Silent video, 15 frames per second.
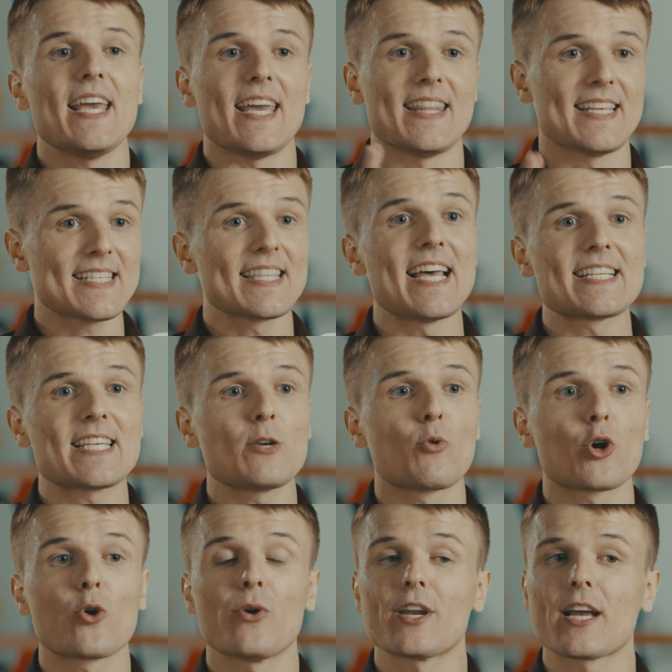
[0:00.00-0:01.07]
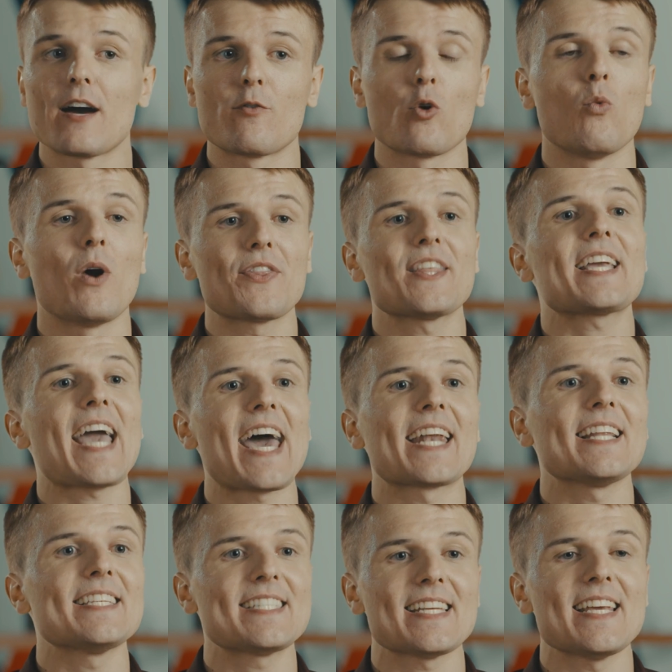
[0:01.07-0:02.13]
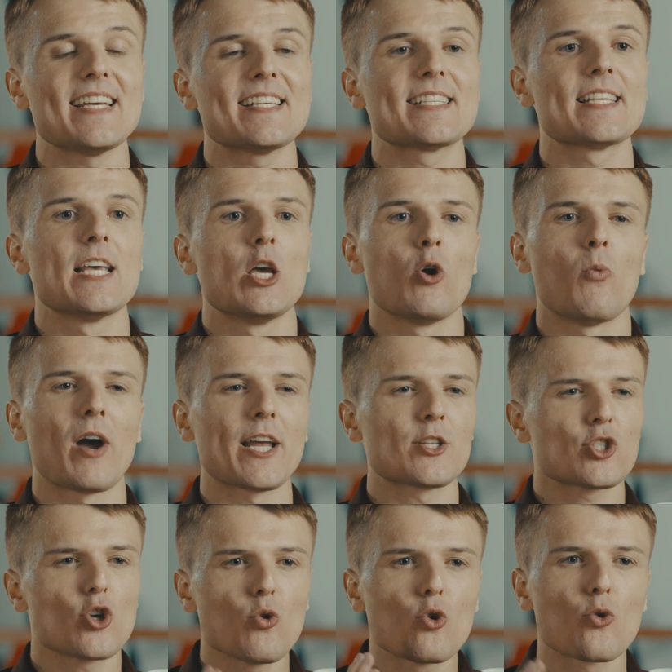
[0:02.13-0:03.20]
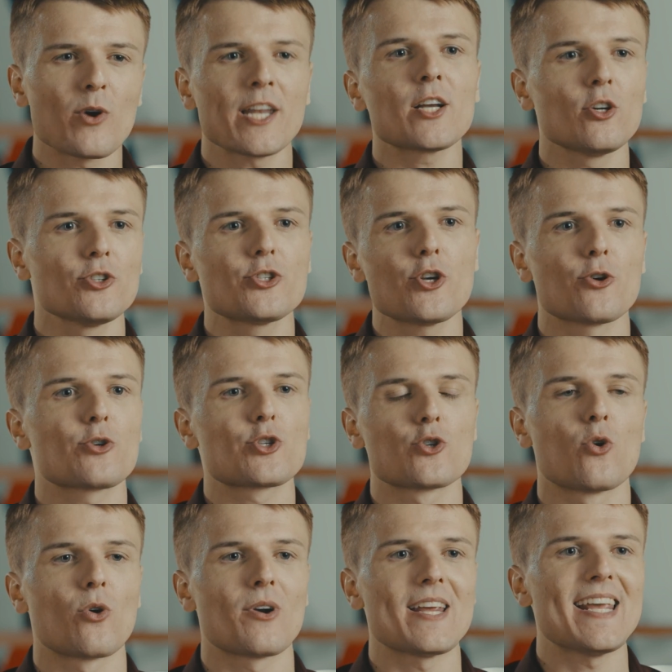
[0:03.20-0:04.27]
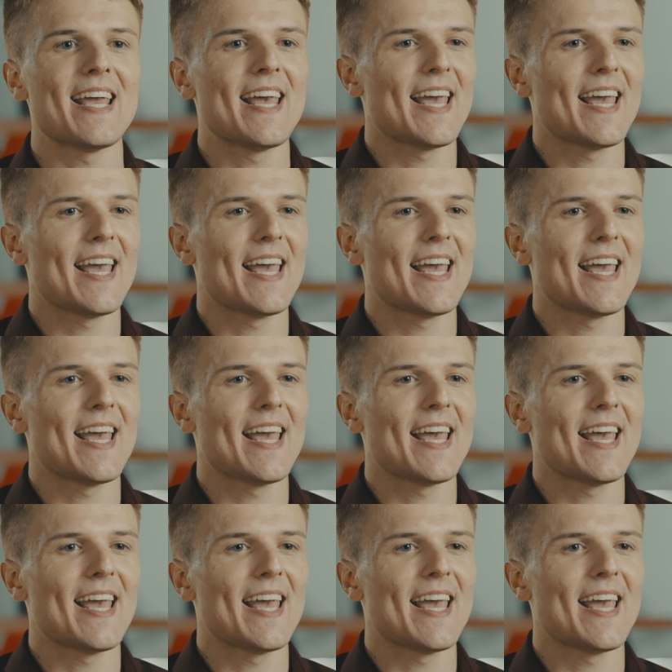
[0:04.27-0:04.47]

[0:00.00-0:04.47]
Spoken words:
in this lesson, we're going to cover what the catalyst is, why it's so critical to your story,